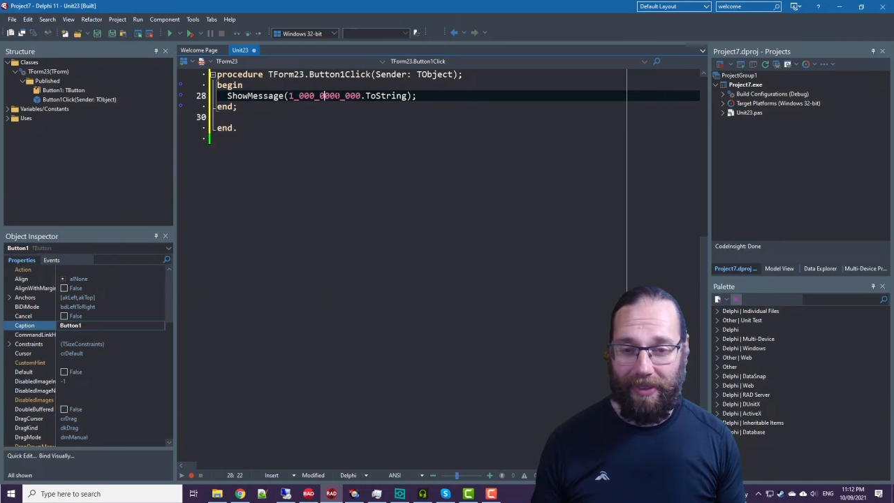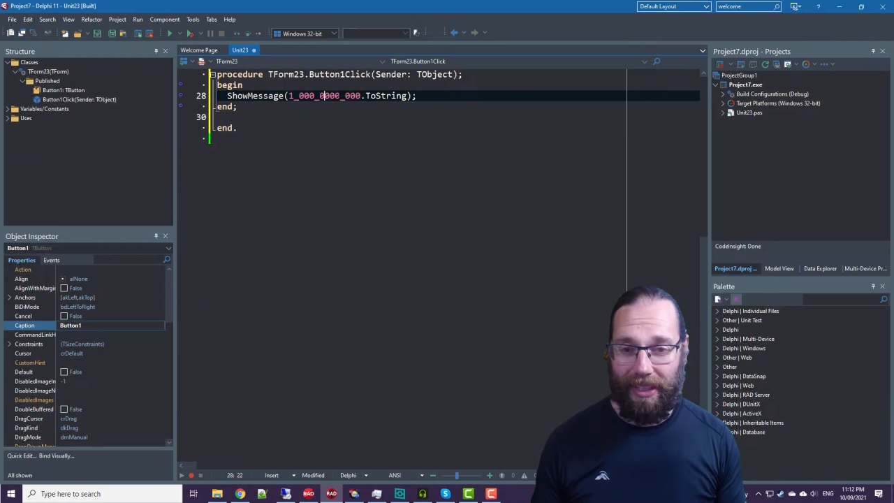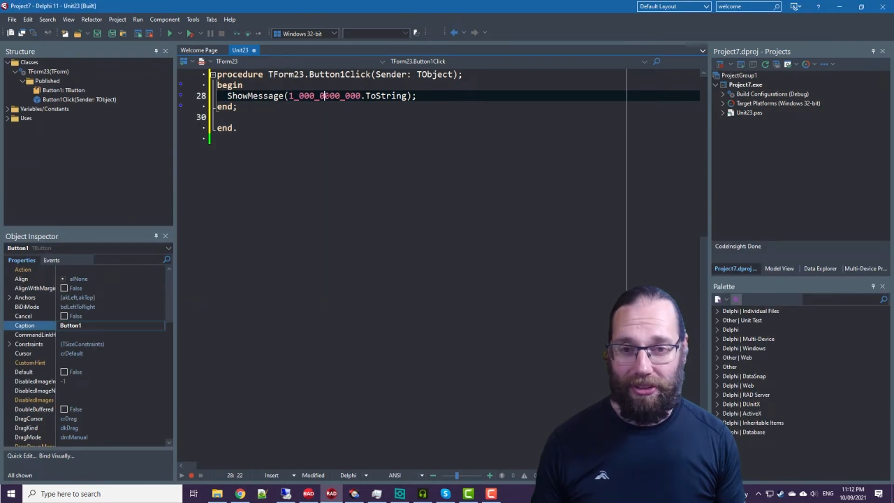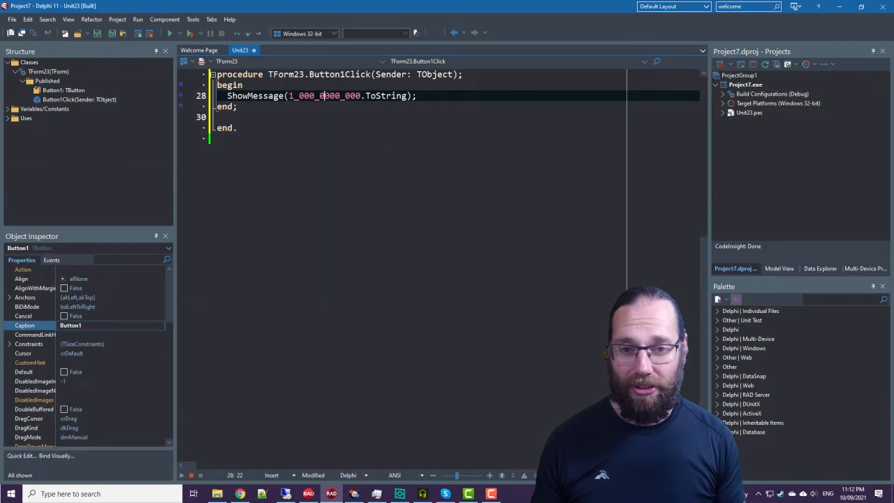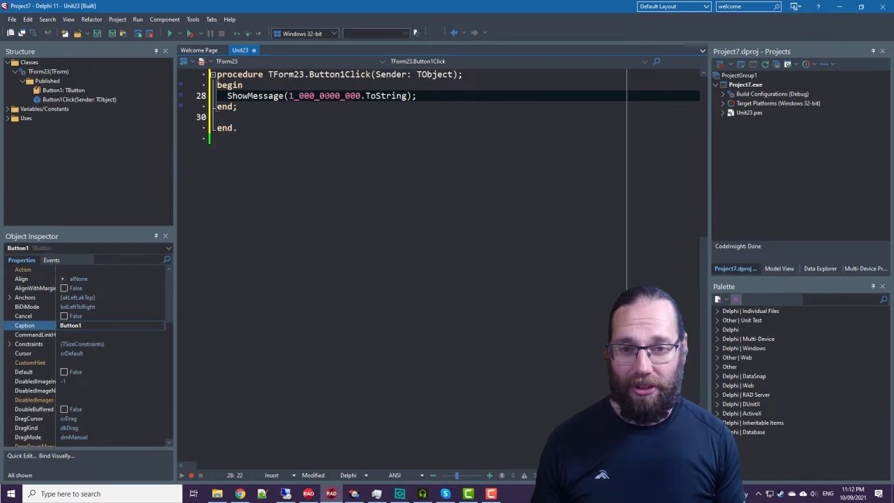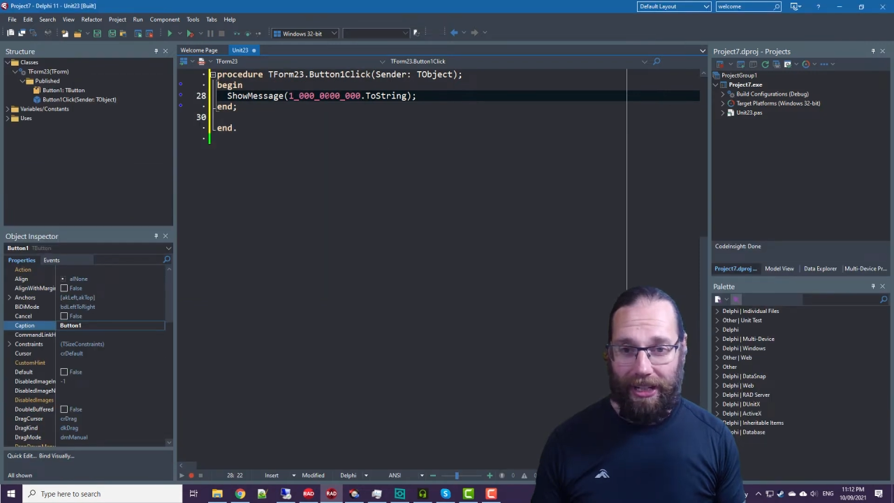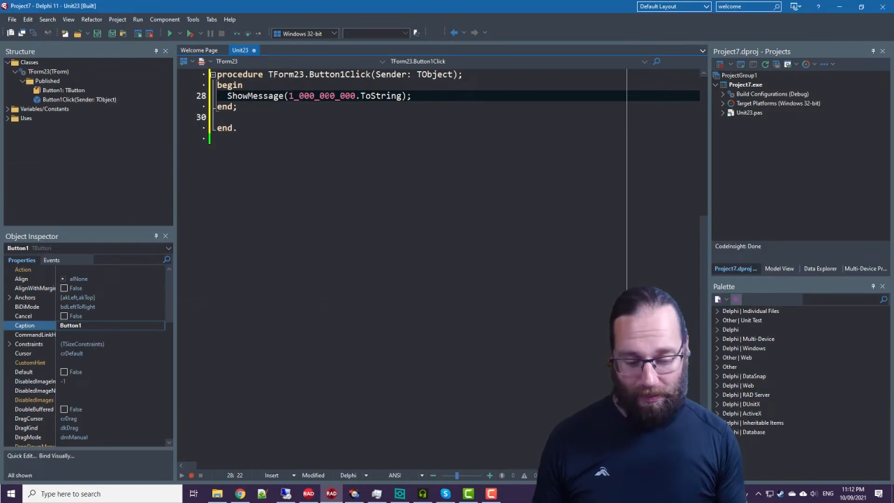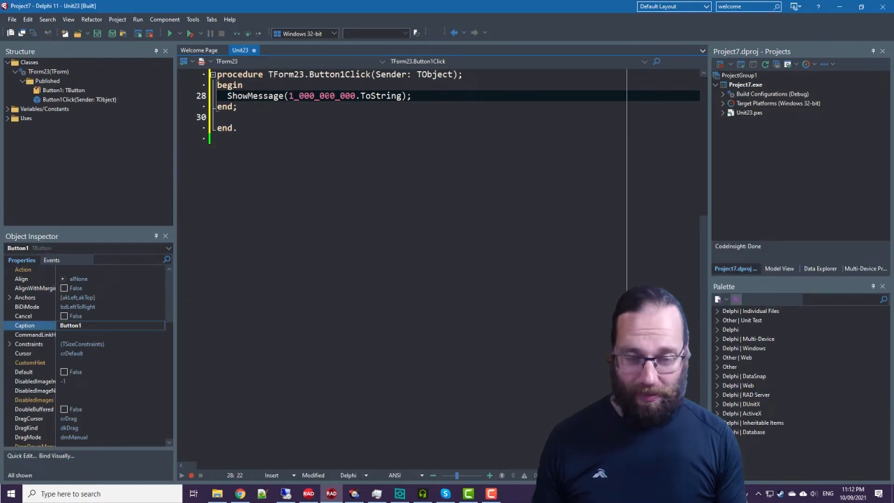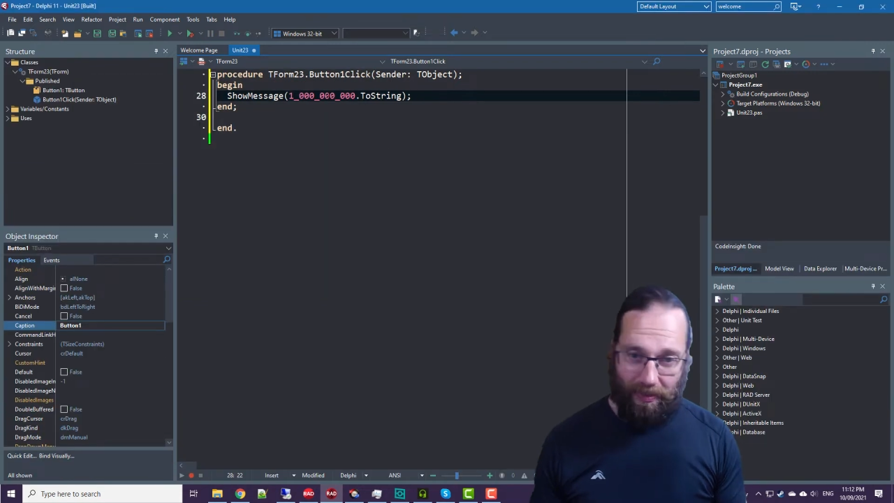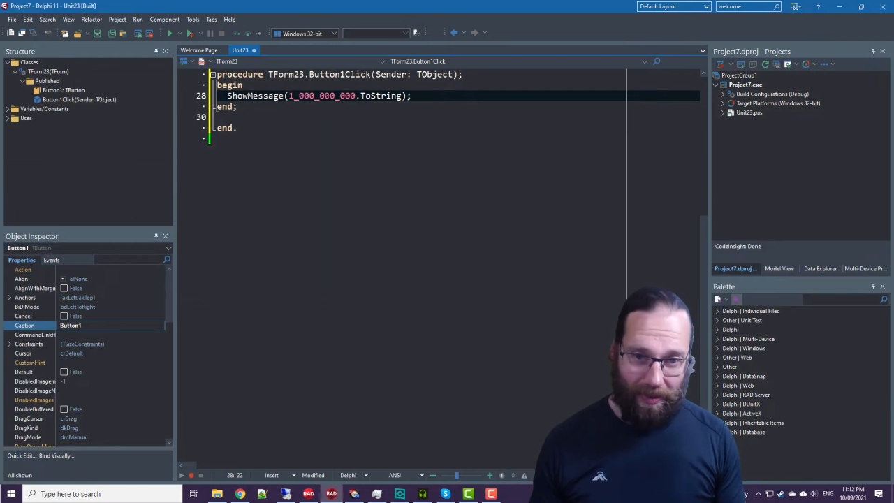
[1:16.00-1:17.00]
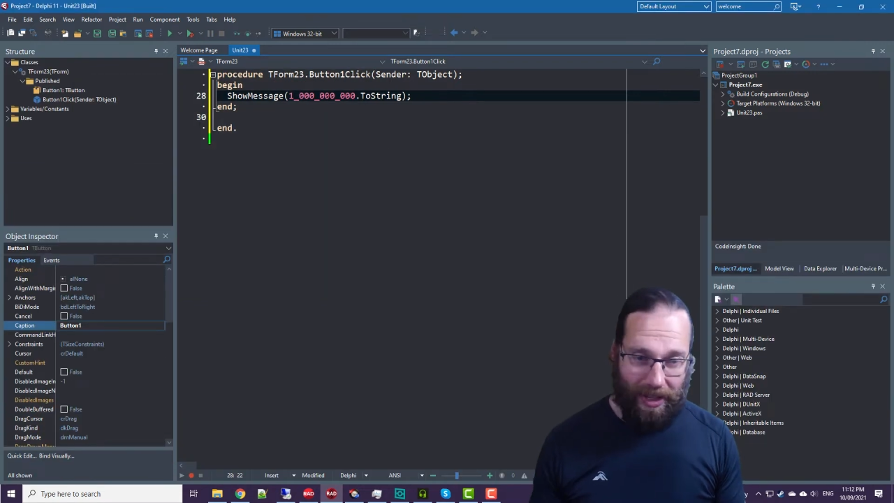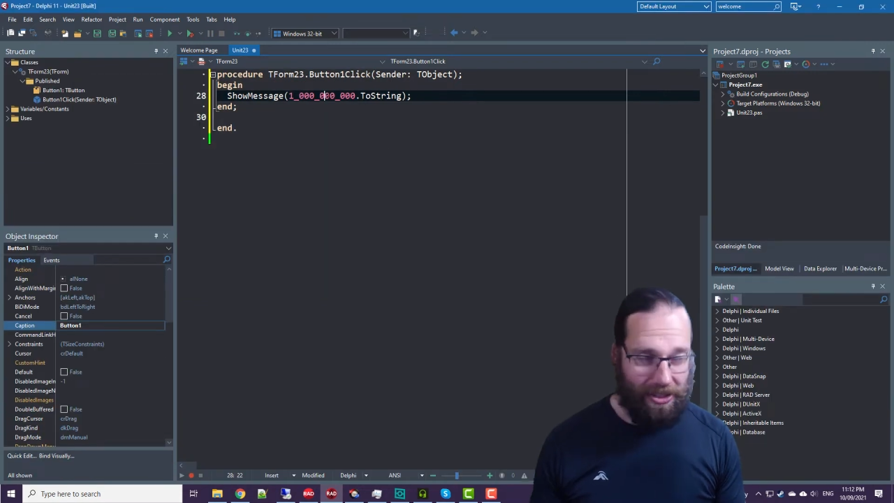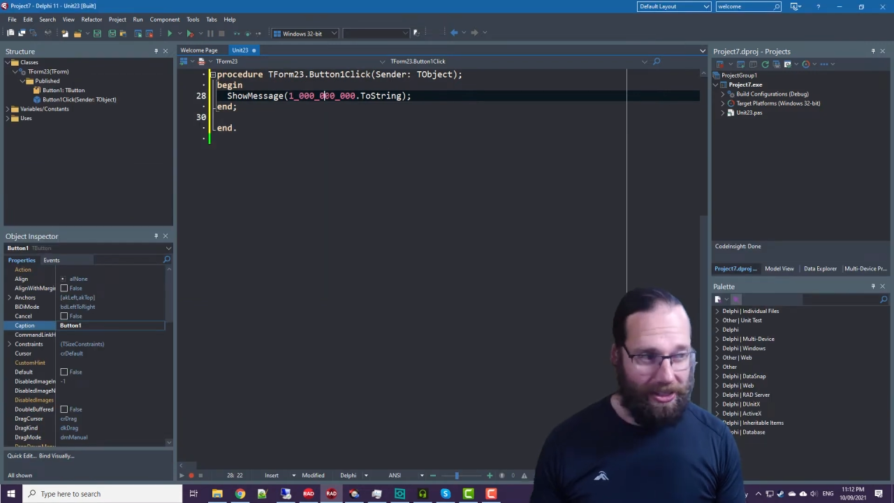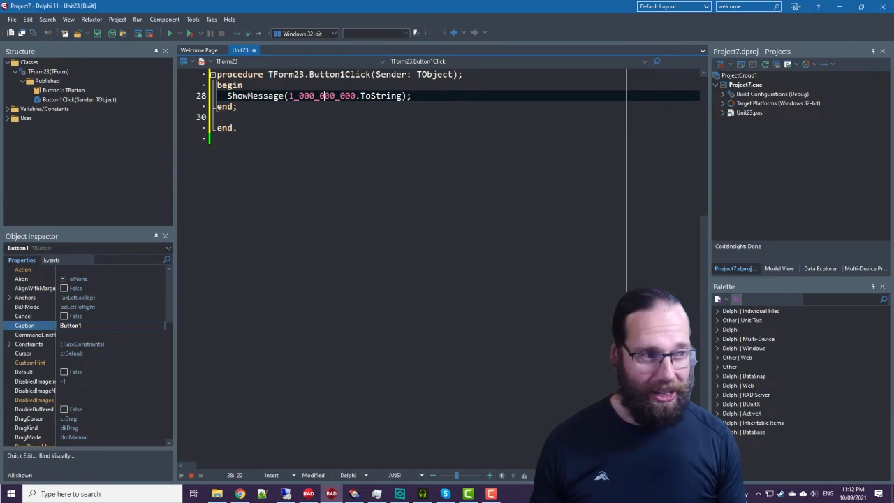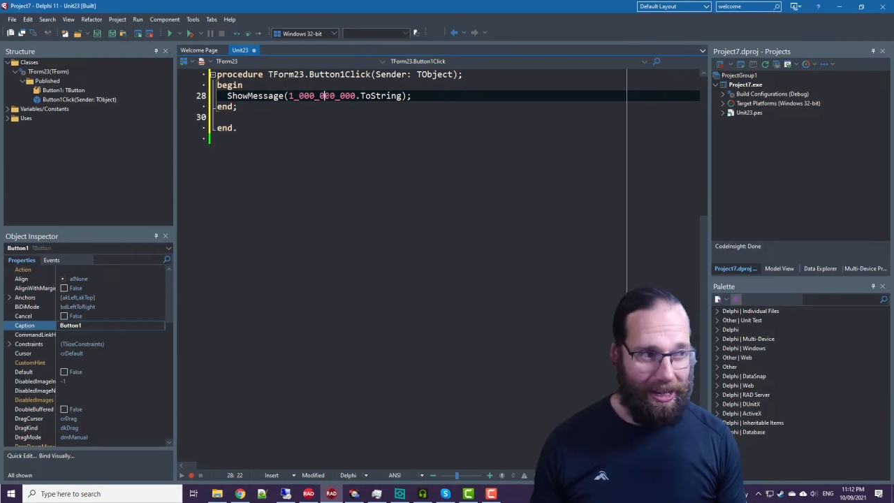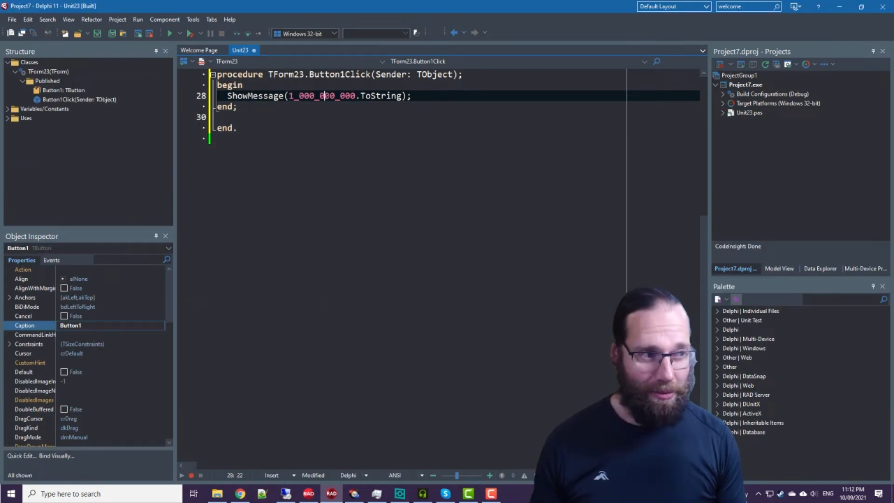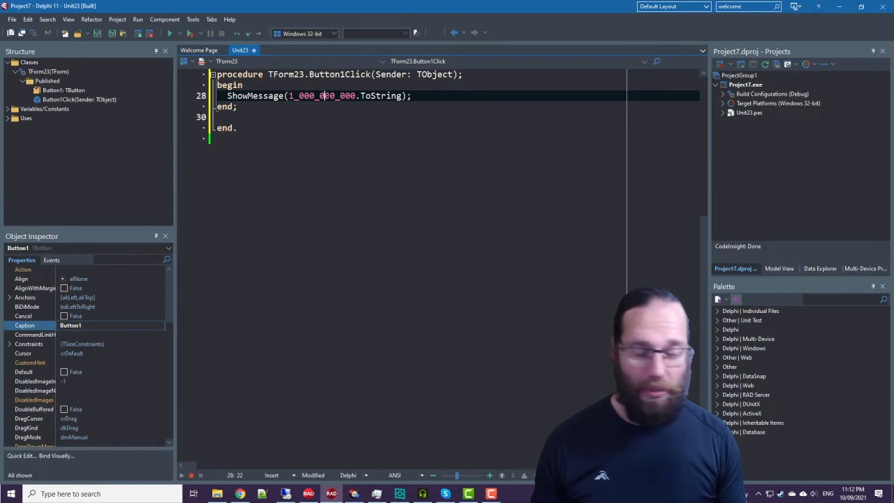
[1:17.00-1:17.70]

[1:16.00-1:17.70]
So that's a